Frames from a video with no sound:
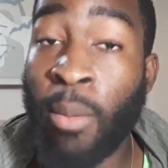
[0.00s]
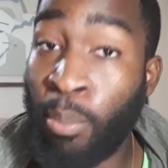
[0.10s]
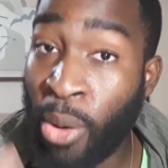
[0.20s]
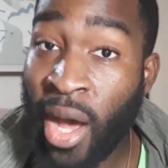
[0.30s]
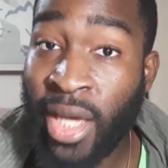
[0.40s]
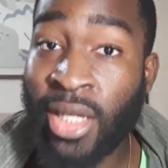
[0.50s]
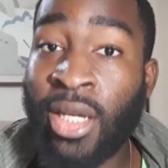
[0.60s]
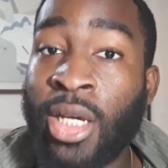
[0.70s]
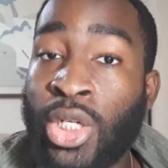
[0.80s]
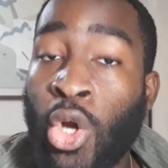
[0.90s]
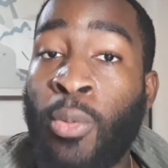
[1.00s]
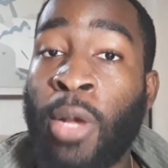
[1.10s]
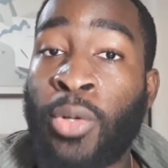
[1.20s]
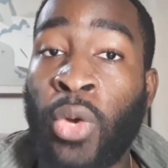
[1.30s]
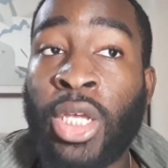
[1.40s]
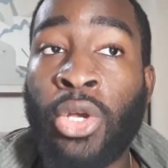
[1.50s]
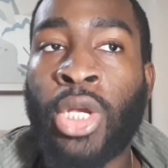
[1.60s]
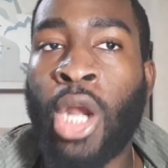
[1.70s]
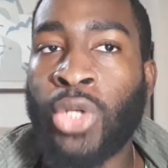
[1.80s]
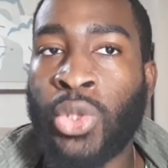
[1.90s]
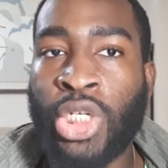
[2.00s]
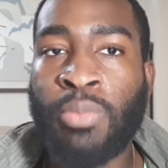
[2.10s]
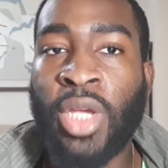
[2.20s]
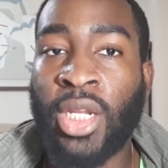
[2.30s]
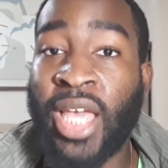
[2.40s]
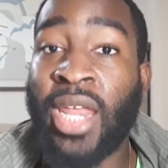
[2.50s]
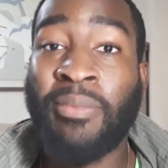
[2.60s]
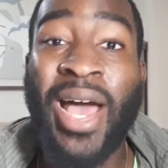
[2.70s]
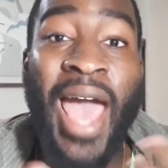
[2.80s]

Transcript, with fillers: But sobered up quick here can also just mean getting my